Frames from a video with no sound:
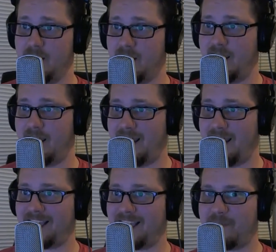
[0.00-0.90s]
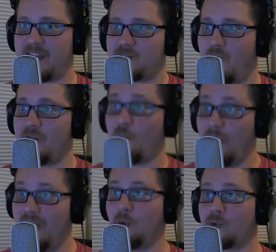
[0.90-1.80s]
Xbox One
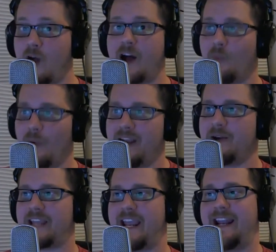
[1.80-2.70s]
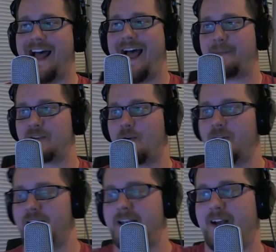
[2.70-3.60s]
will run Windows 8 apps
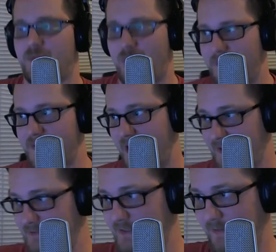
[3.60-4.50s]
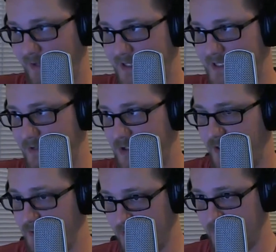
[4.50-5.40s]
according to Dell's website, if you guys give a
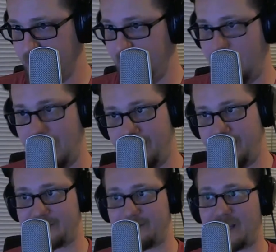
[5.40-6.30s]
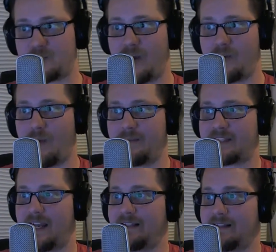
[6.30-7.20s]
shit. The Xbox One
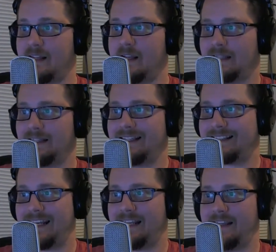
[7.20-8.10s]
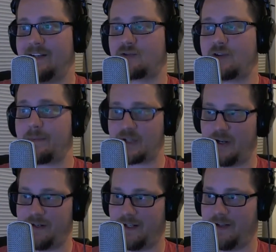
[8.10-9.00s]
website listing the description
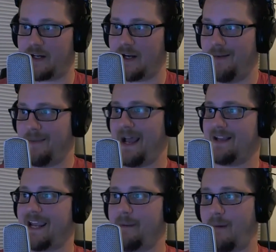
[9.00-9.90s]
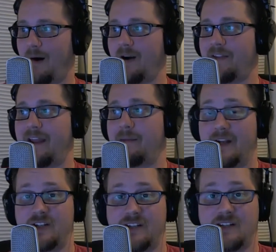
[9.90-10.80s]
on Dell.com has a part that
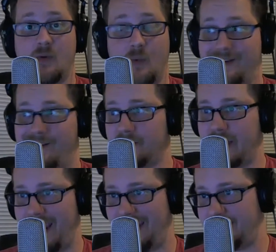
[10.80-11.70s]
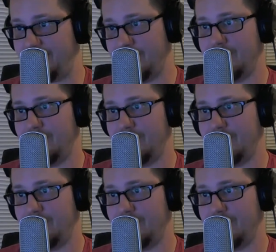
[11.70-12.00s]
mentions Windows 8.